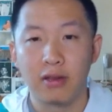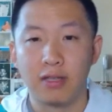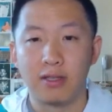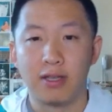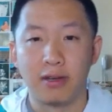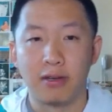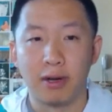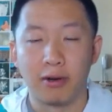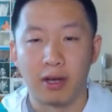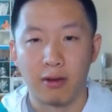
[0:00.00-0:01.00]
like designed
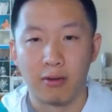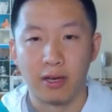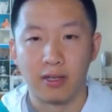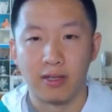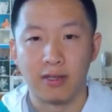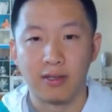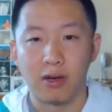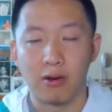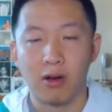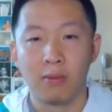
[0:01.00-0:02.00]
around Calyrex and
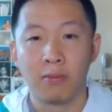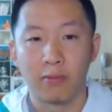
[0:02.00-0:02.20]
Zekrom,